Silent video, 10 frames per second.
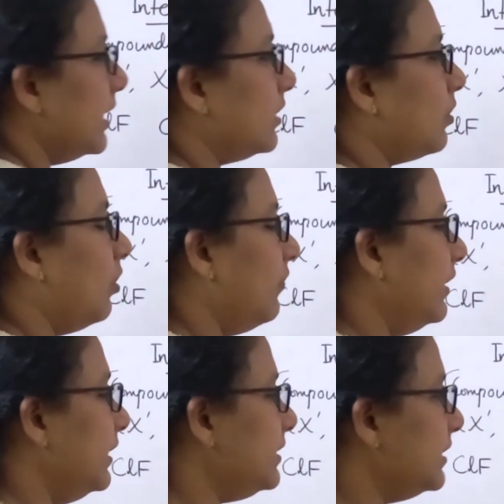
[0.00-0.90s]
are
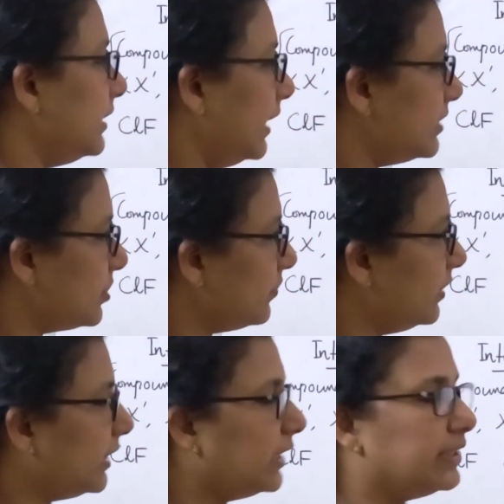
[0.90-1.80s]
covalent in nature, we
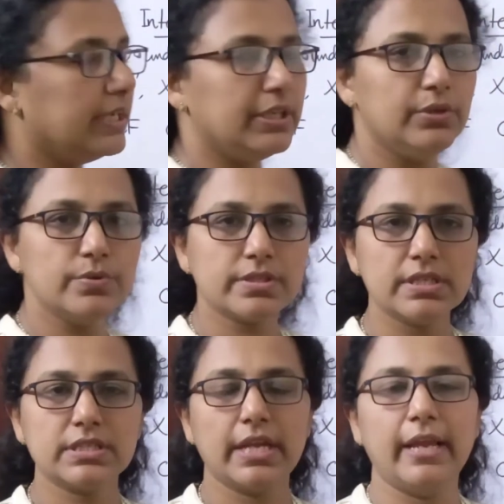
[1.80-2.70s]
can reduce the
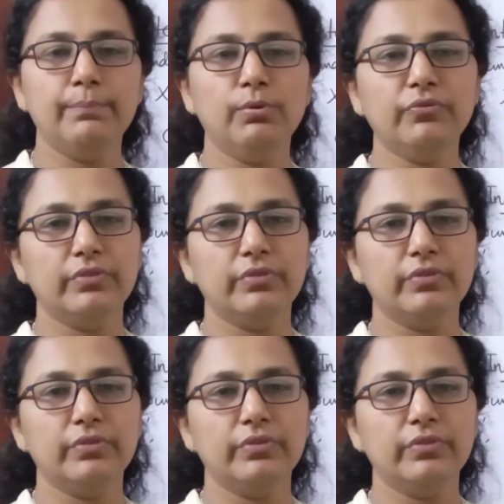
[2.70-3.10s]
shape of